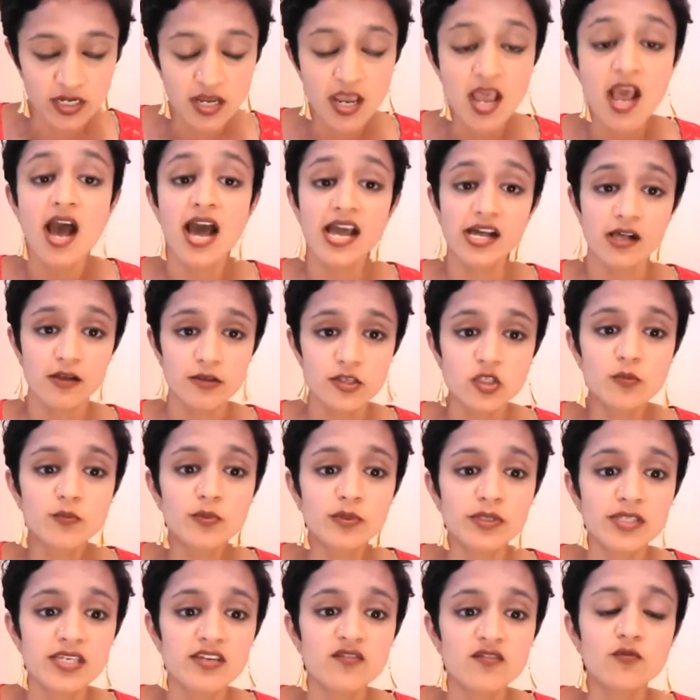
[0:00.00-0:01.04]
I also
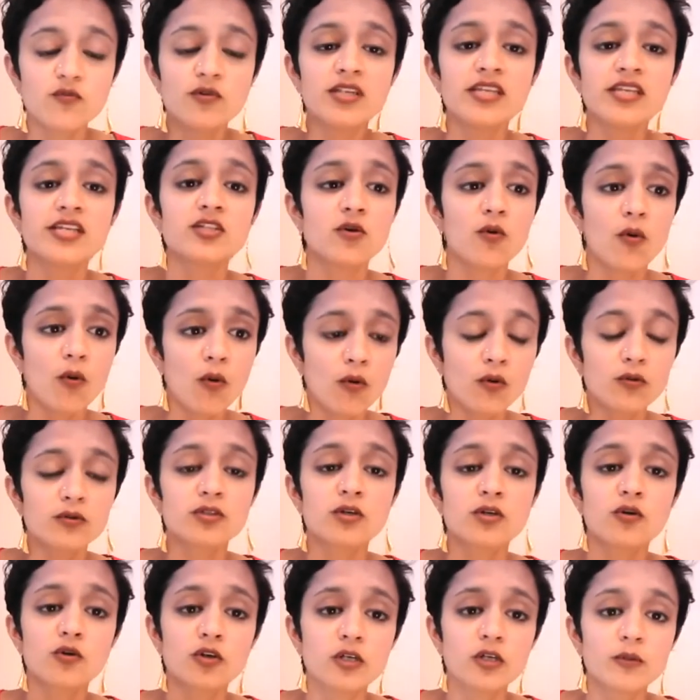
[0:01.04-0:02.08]
believe we need to hold
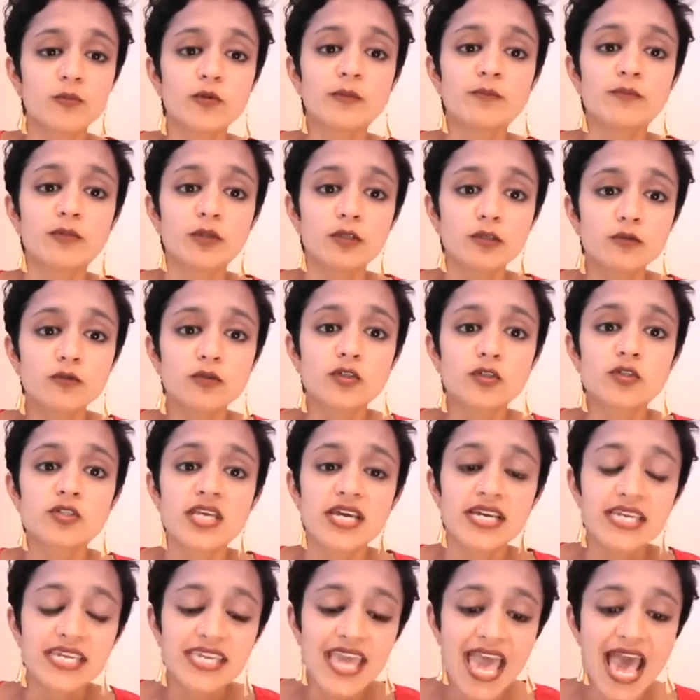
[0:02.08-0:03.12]
corporate polluters
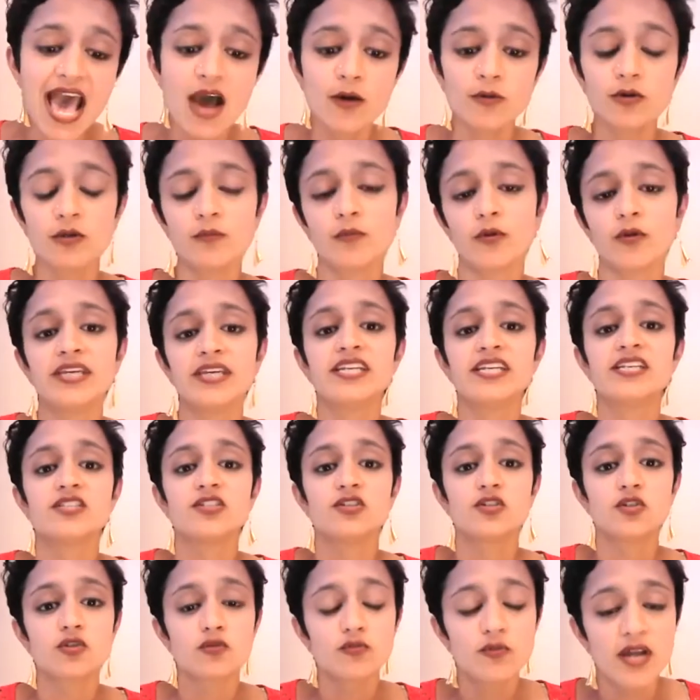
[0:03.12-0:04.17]
accountable. It is a
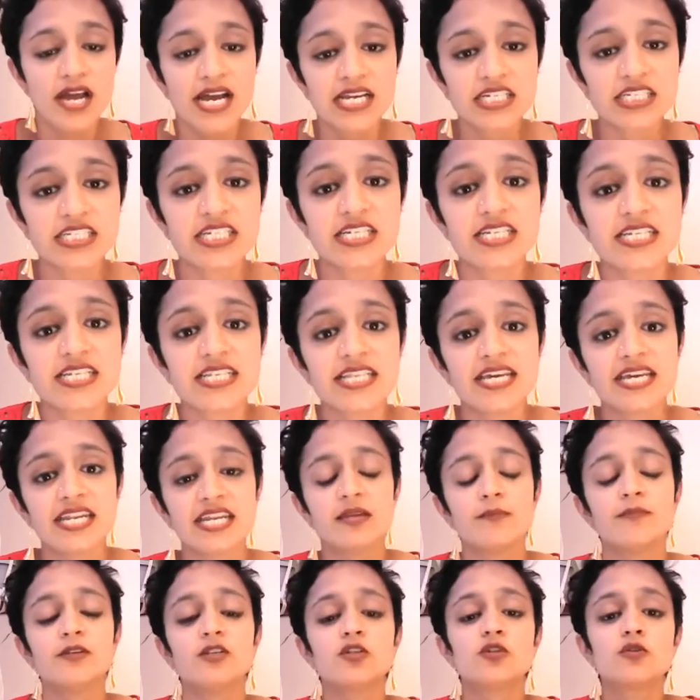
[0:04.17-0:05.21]
tragedy that
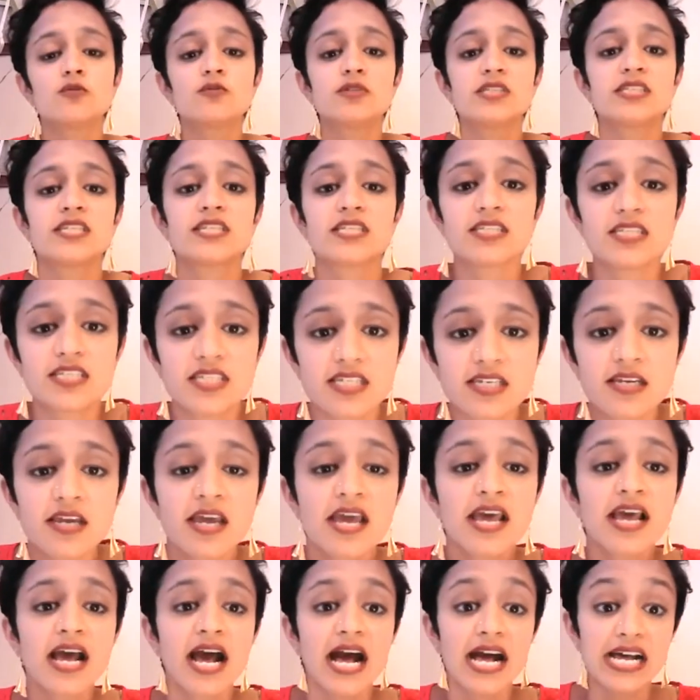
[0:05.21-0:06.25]
AB 260
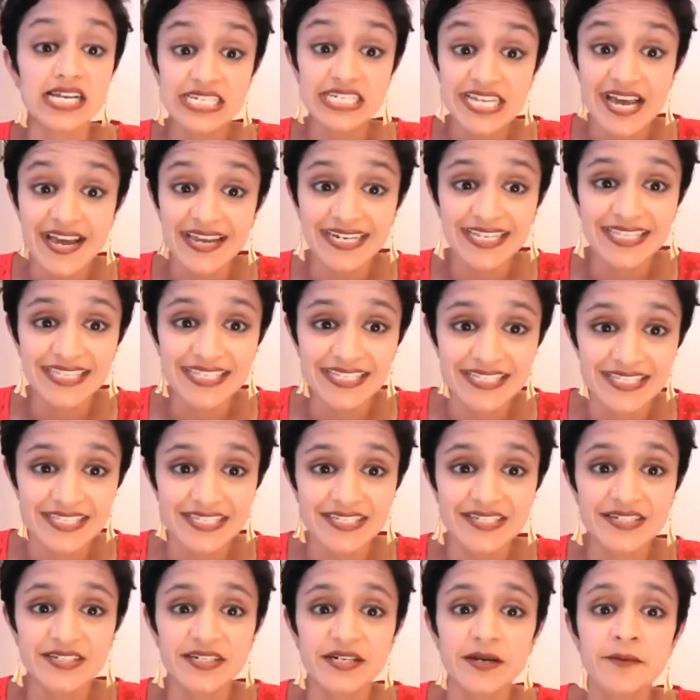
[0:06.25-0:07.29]
died this
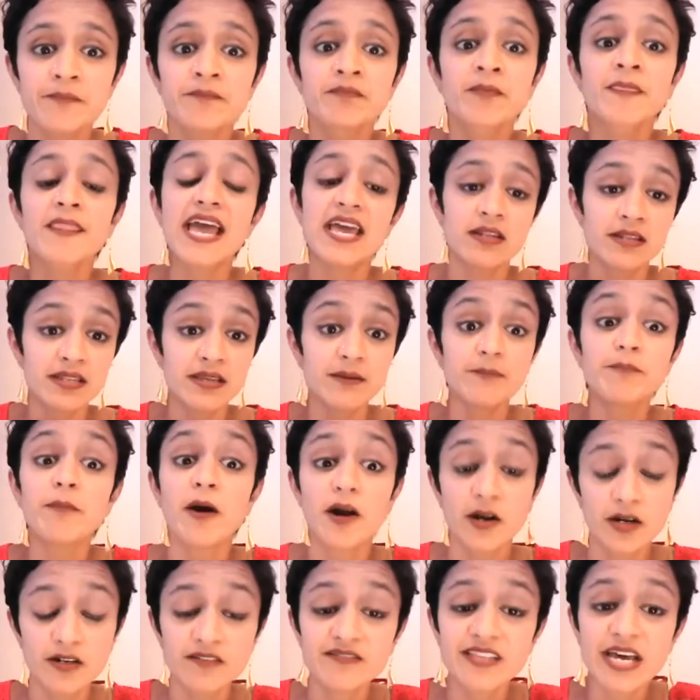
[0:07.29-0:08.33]
year. And
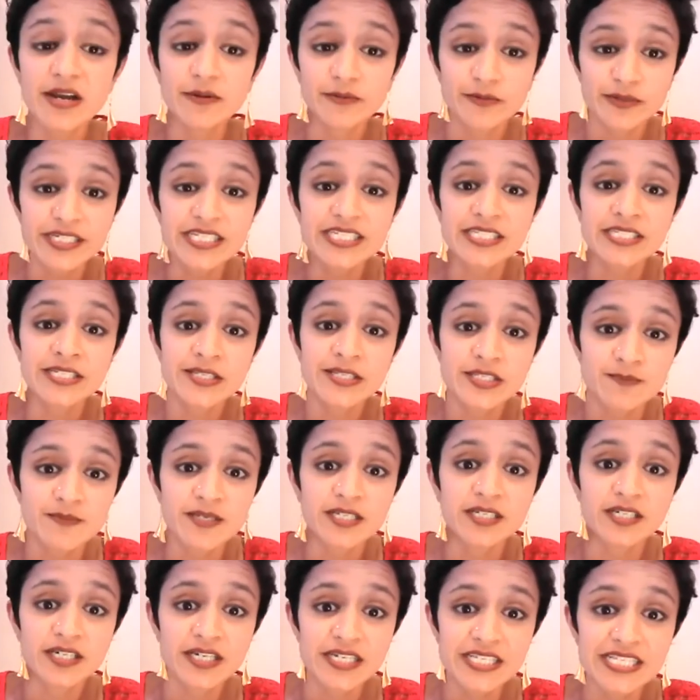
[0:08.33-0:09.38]
part of that reason is
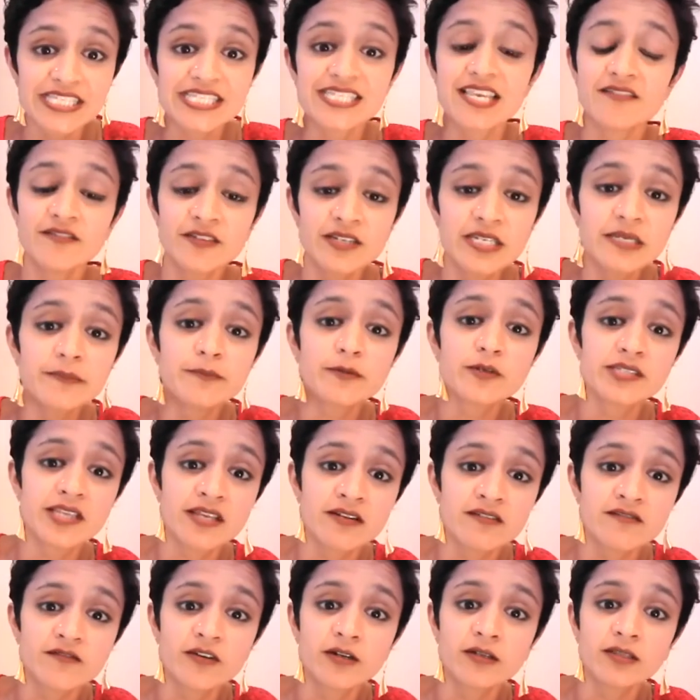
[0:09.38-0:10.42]
because
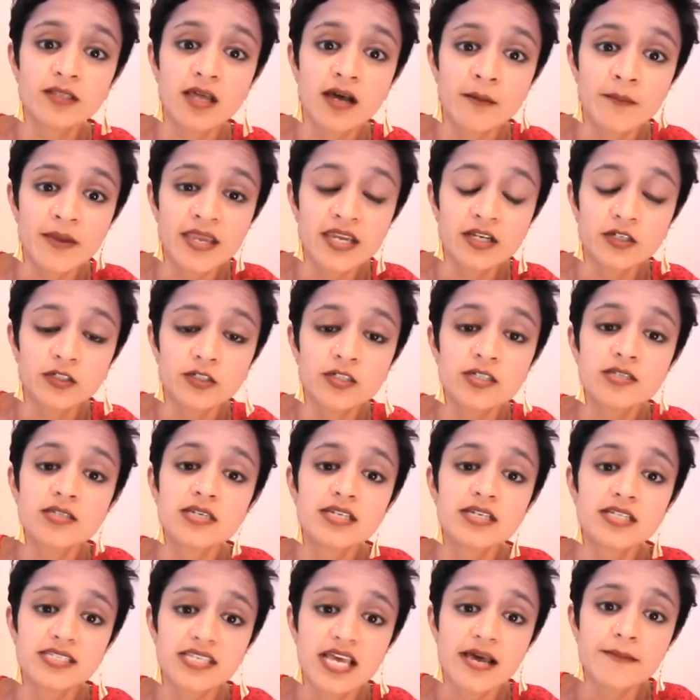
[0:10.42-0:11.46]
70% of our lawmakers
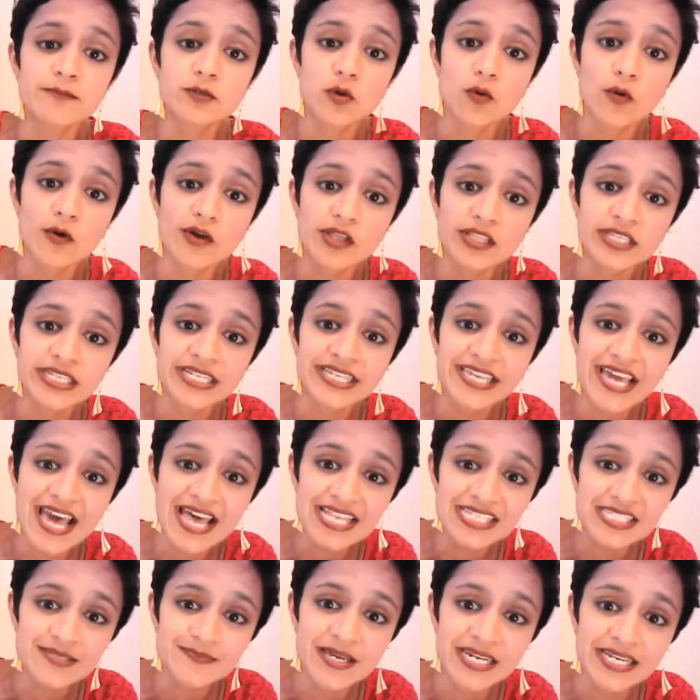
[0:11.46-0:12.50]
accept oil and
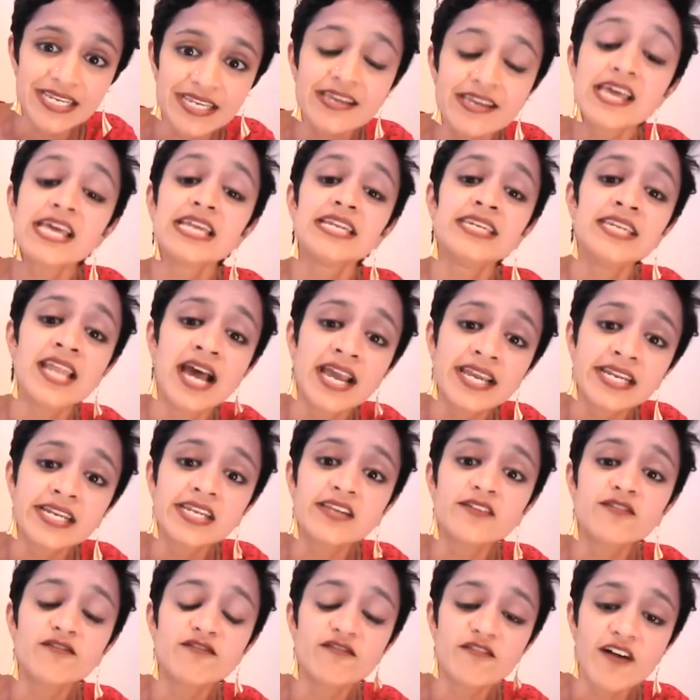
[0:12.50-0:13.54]
gas money.
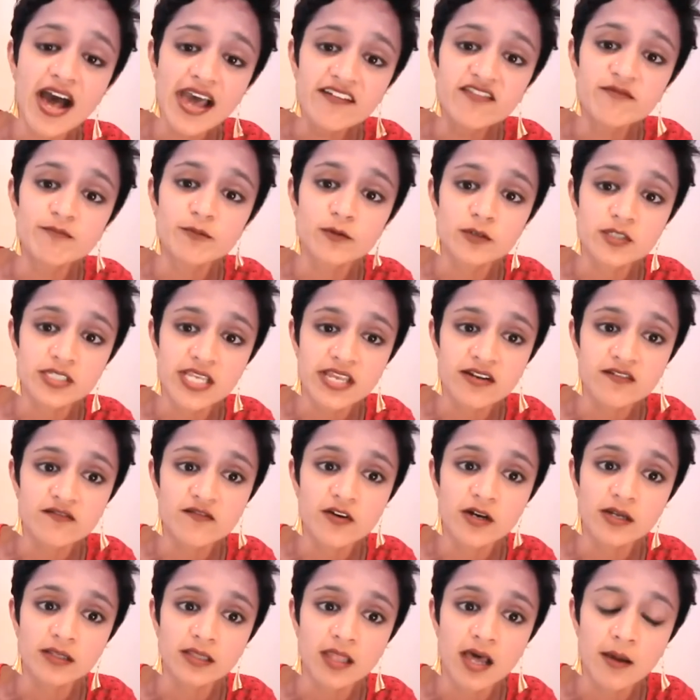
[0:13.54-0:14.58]
95% of
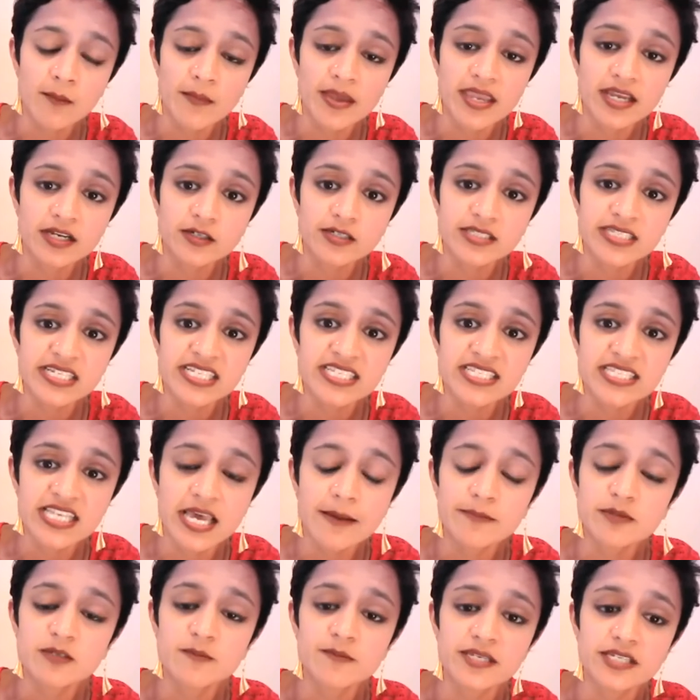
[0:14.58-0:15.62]
our lawmakers
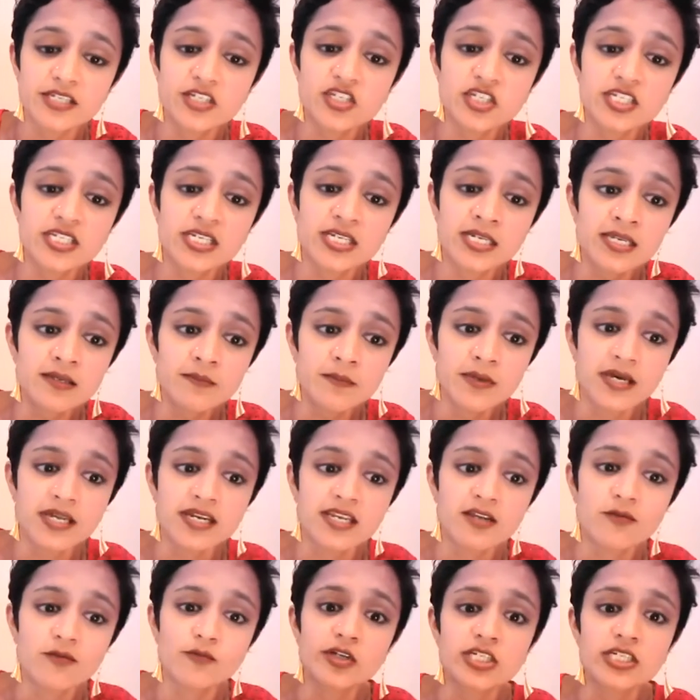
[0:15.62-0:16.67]
accept PG&E
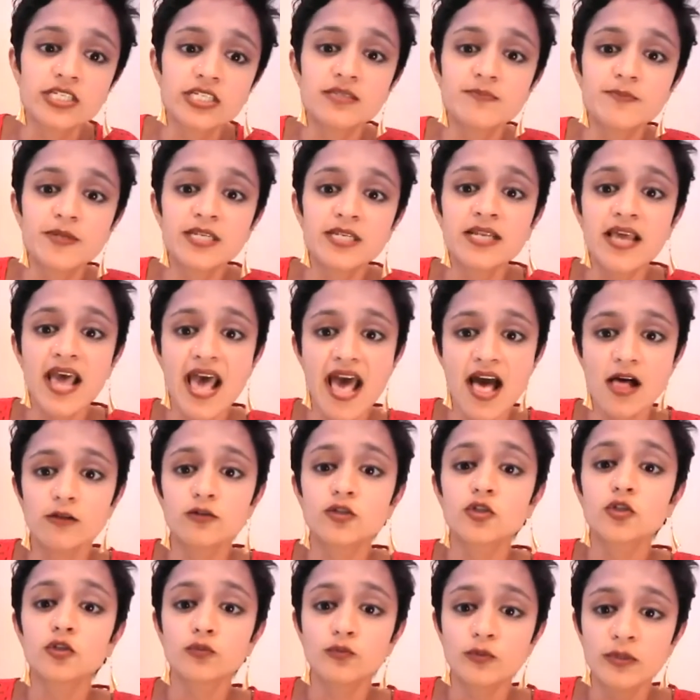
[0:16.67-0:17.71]
money, which has been
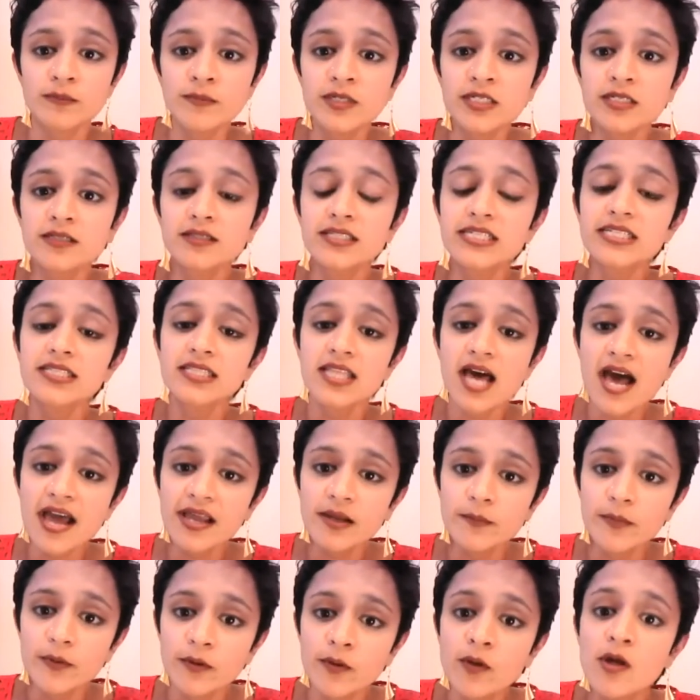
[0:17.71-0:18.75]
held criminally
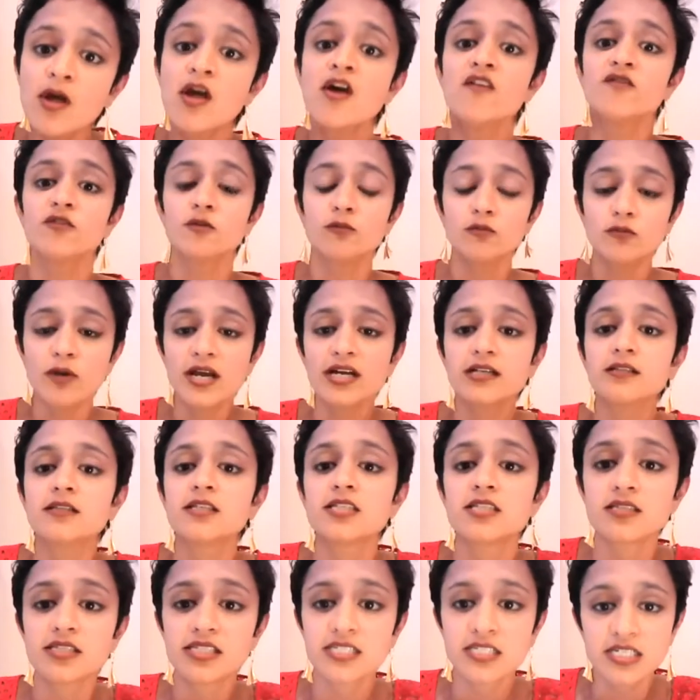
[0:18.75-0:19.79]
liable for
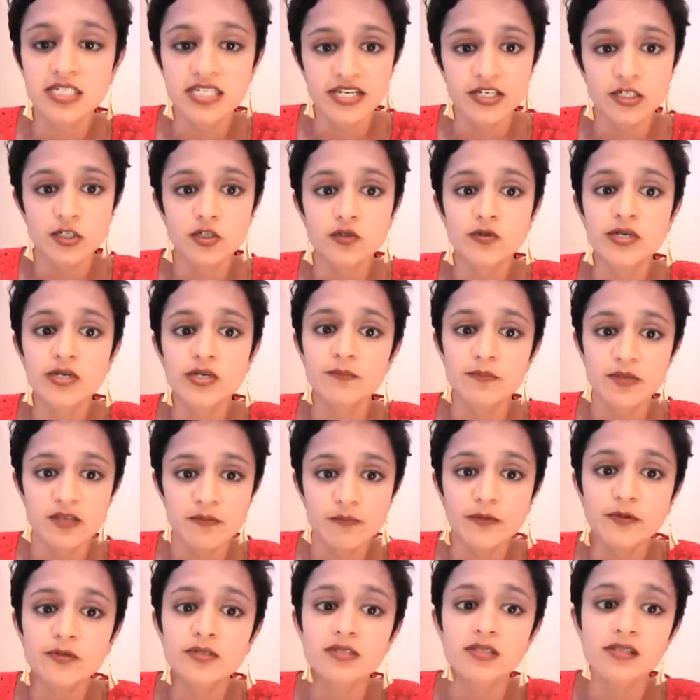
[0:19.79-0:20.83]
recklessly endangering
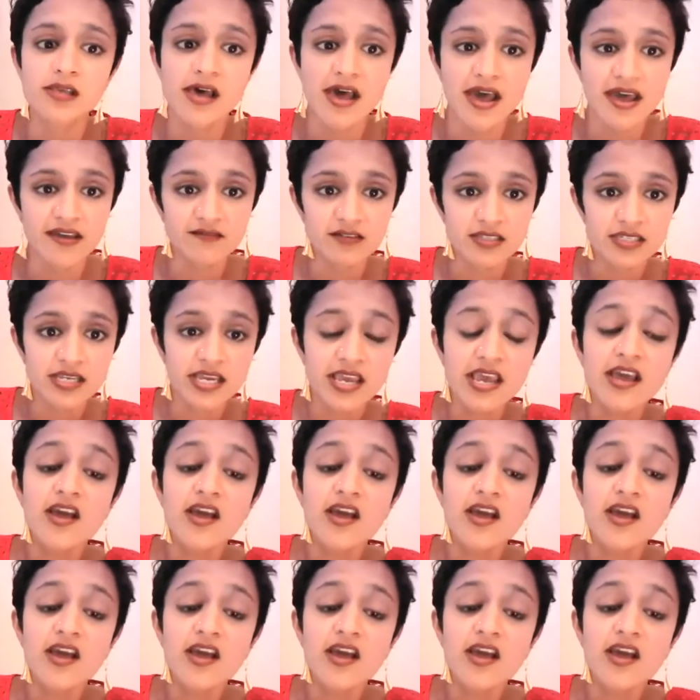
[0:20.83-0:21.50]
people's lives.